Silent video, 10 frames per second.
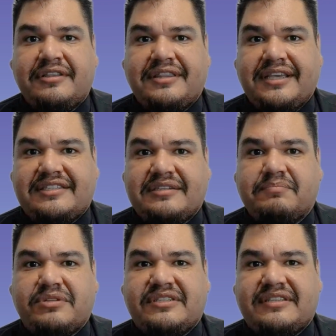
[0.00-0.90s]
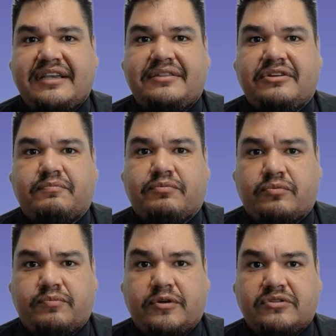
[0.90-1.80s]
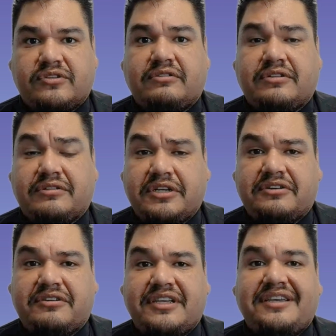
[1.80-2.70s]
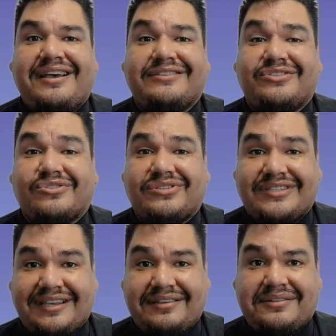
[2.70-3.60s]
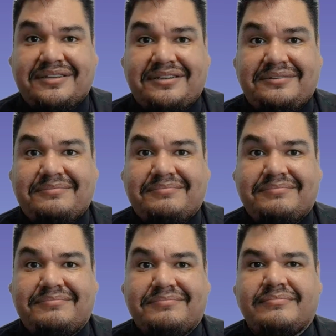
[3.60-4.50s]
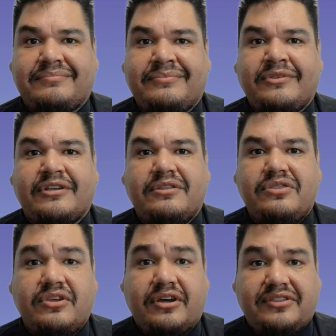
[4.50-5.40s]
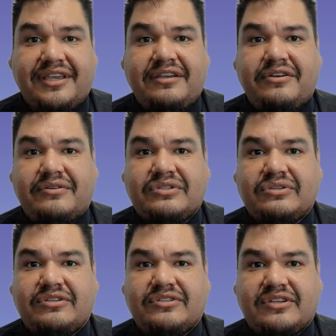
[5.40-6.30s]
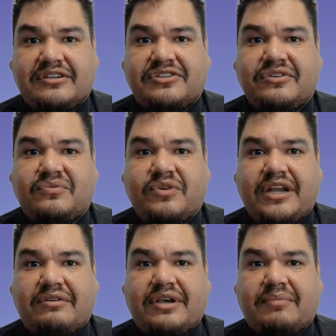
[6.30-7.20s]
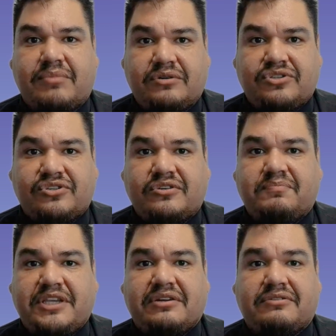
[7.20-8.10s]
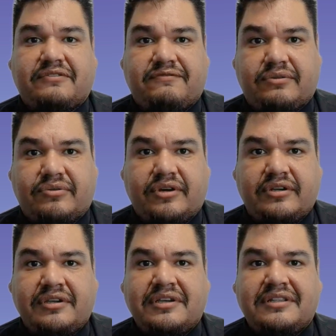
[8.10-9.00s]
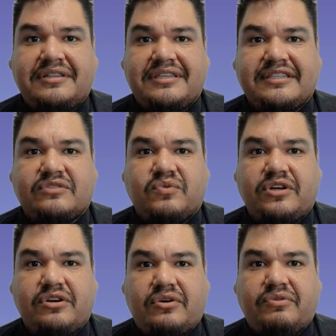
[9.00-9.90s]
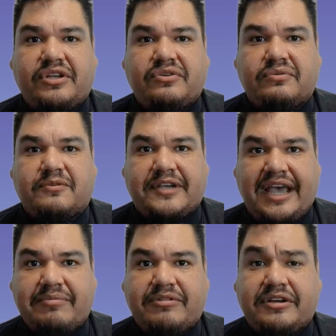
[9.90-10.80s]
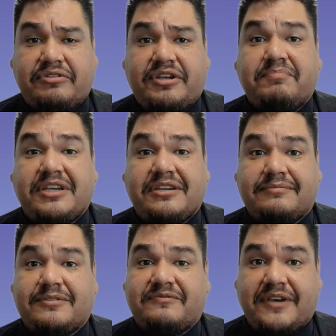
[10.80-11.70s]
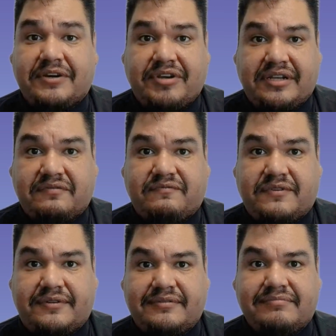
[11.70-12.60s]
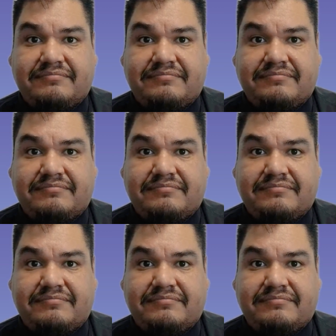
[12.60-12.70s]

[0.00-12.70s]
They simply state their proposal clearly and succinctly. Nothing goes to discussion without a motion being on the floor. This is where knowing your vocabulary becomes very helpful.